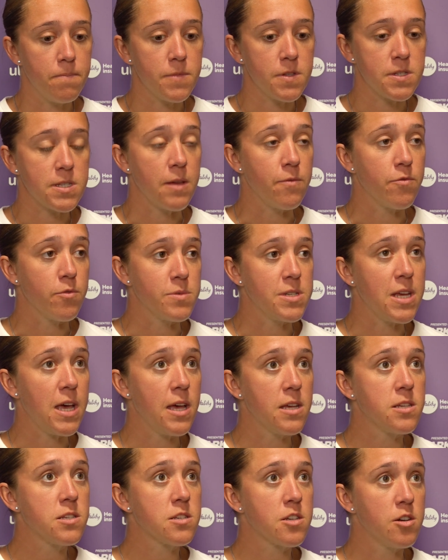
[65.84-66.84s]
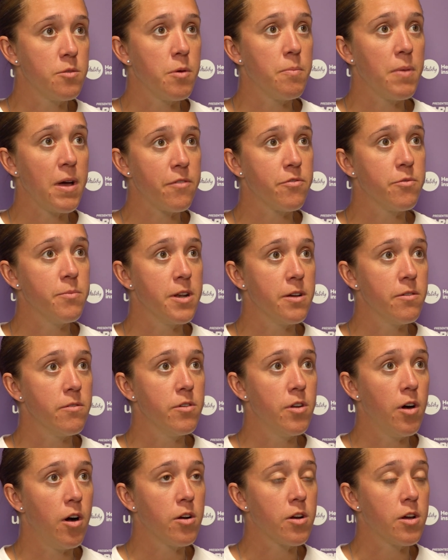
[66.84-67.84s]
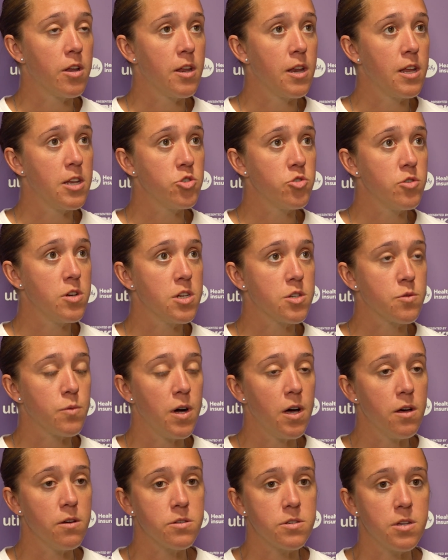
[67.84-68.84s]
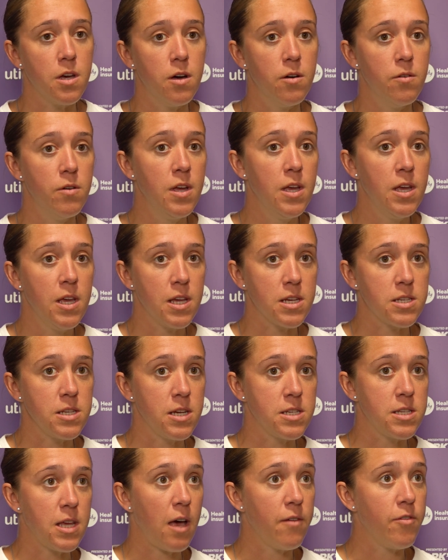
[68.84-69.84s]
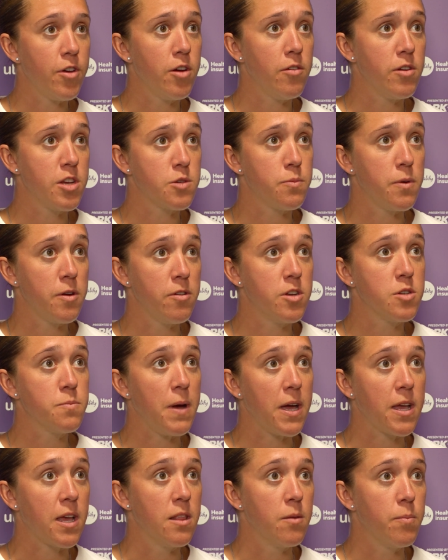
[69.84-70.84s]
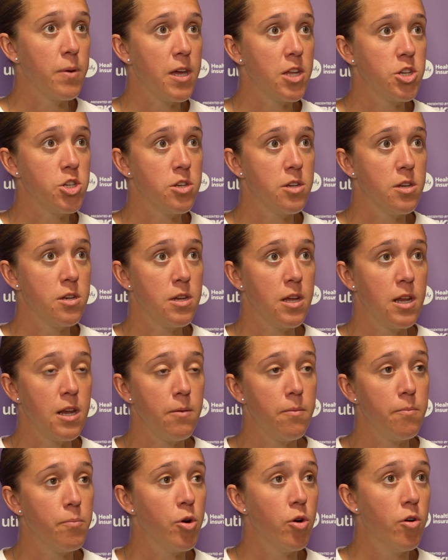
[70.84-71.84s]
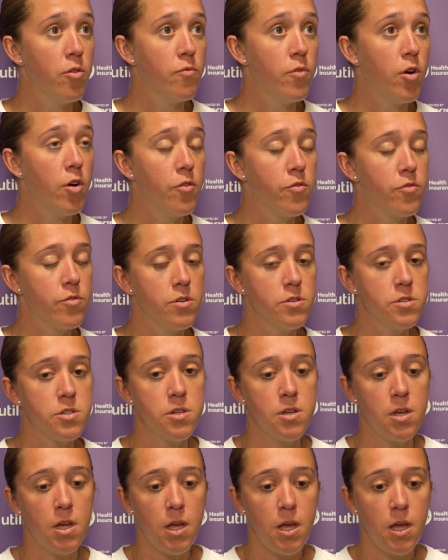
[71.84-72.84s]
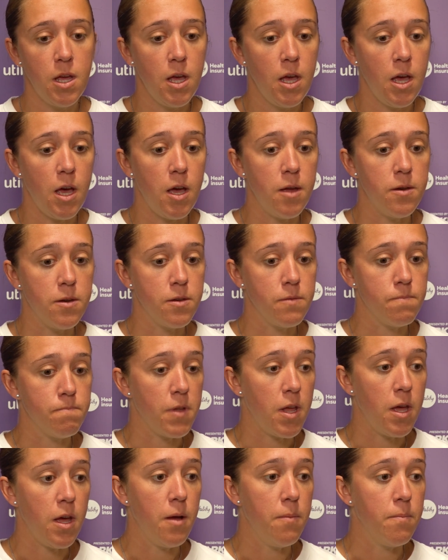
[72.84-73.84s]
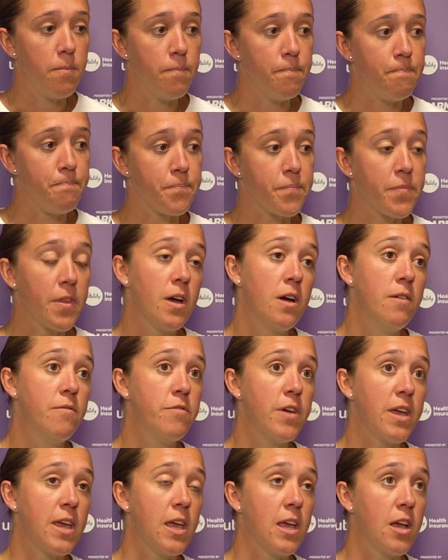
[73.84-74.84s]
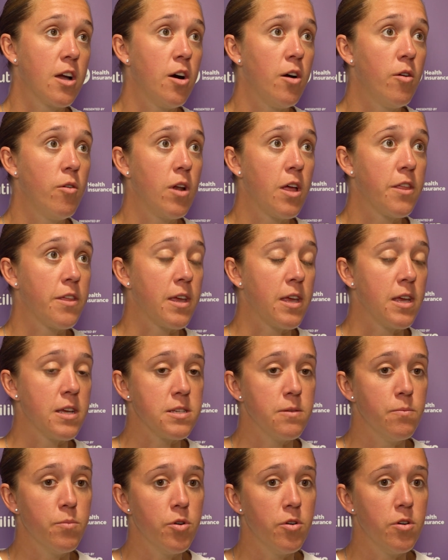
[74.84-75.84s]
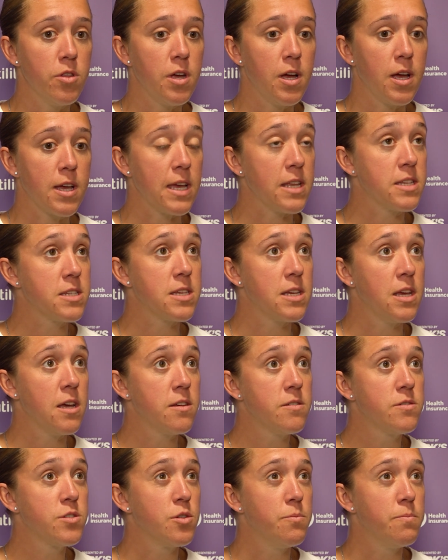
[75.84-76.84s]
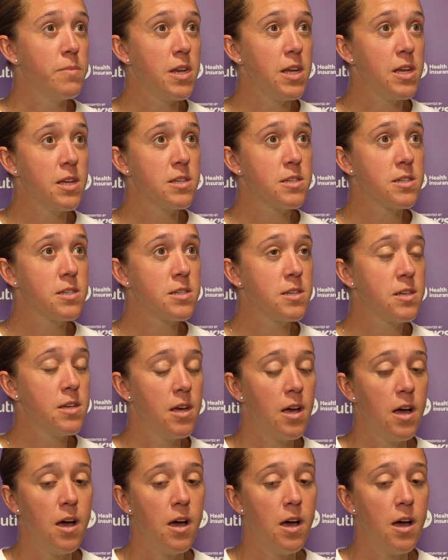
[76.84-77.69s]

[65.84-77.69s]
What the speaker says: Same from Tess, coming back from a little knock and an injury as well, so it's nice to have her experience back in the pitch and in an important role for us. And Vic in goal, I think it's important that I get to see her some minutes.